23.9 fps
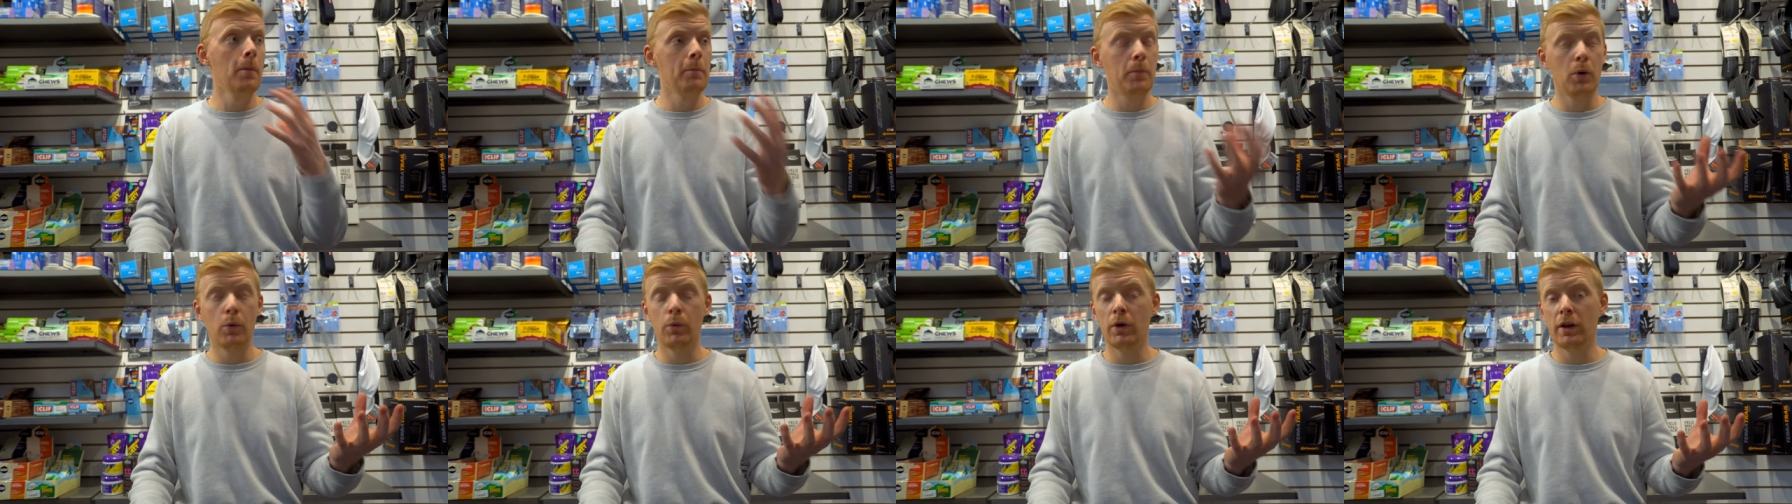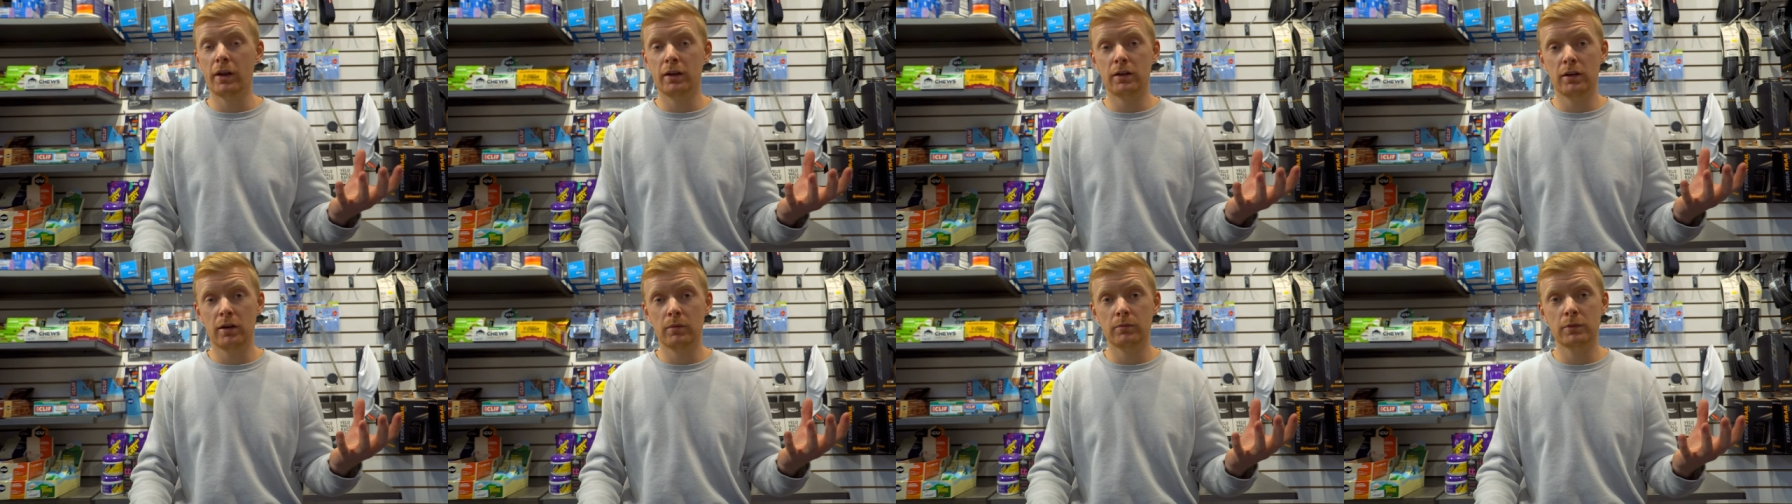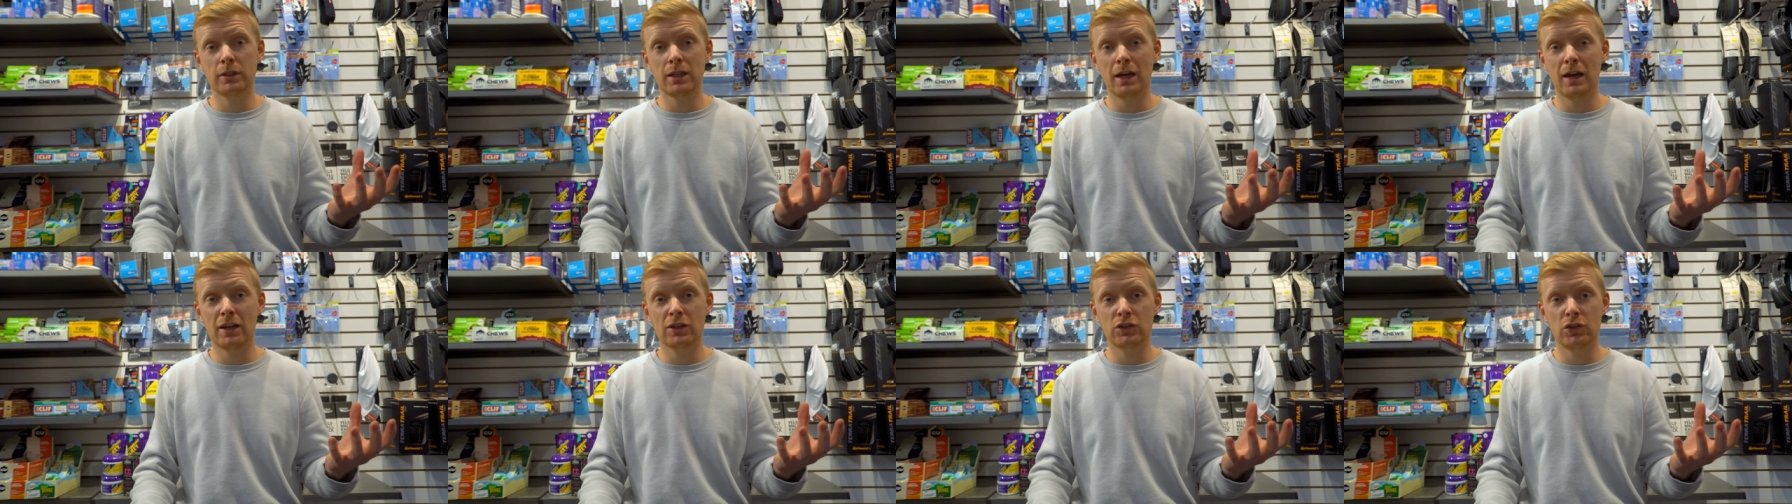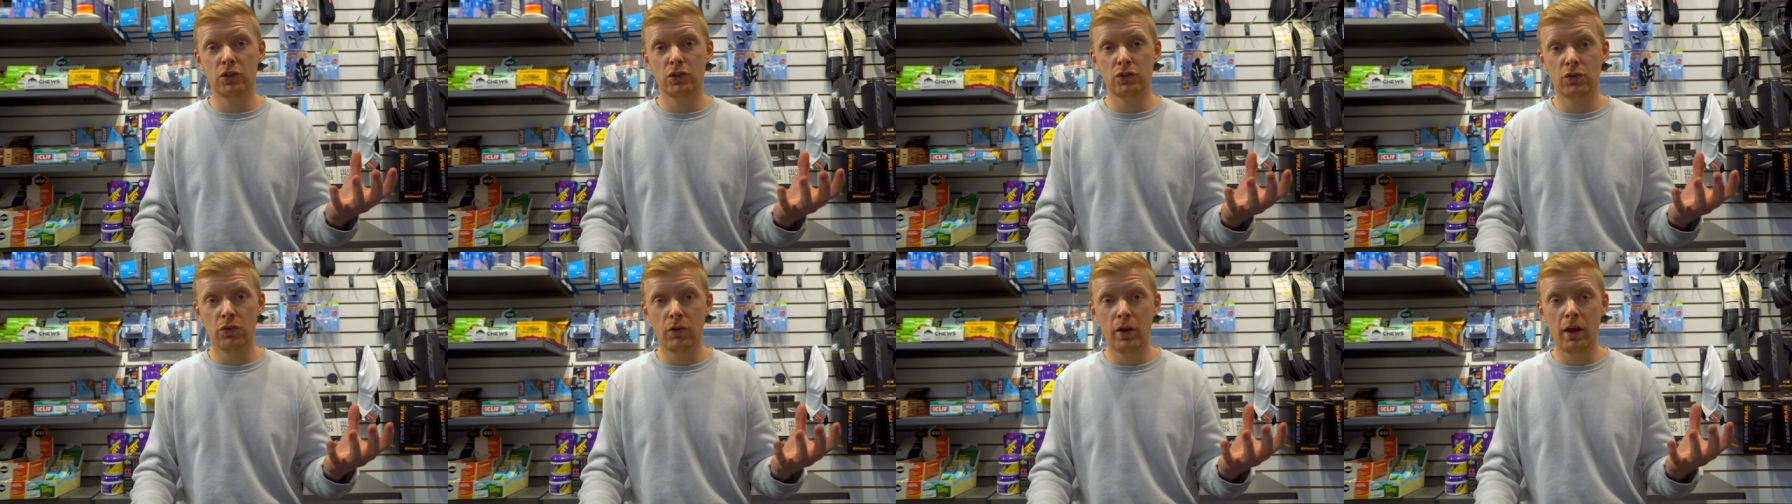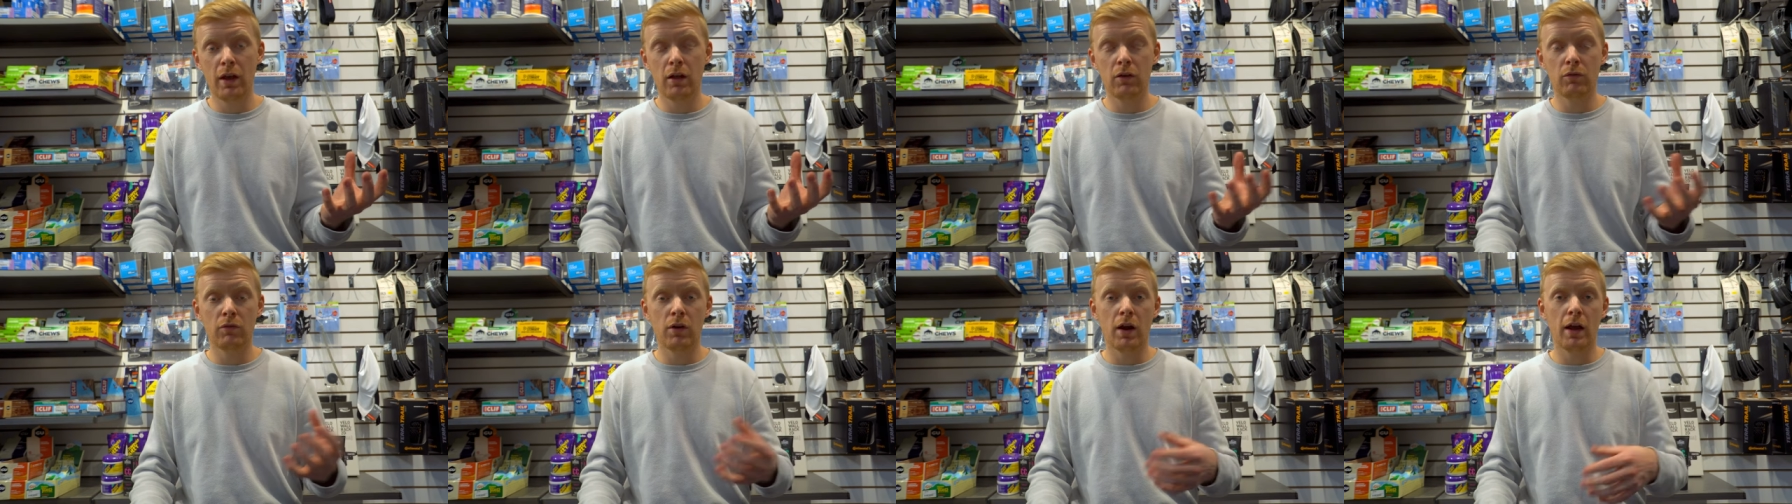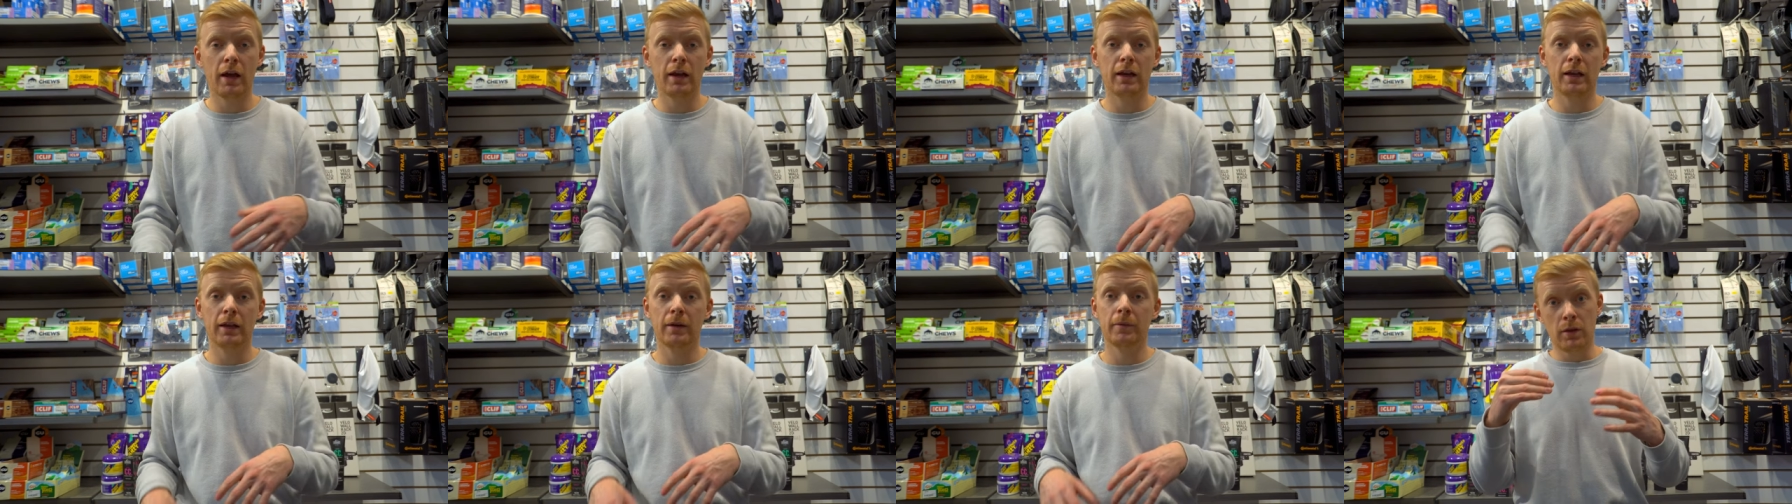But when it comes down to trail
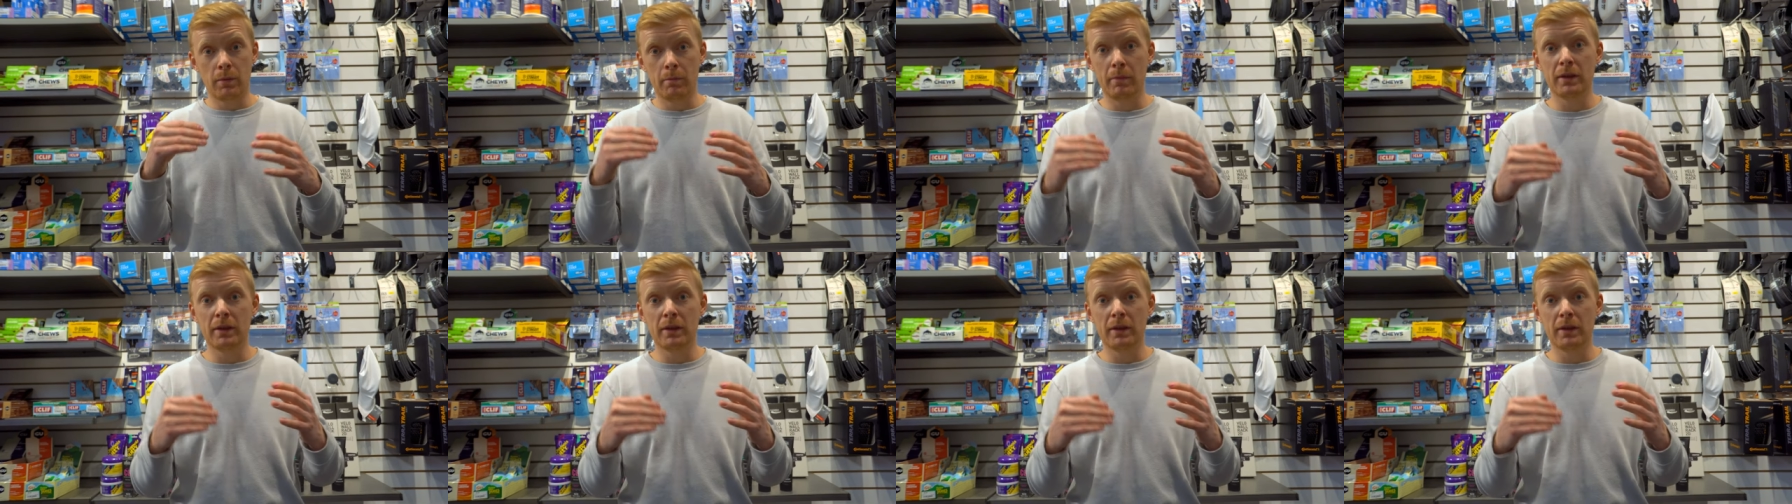riding, the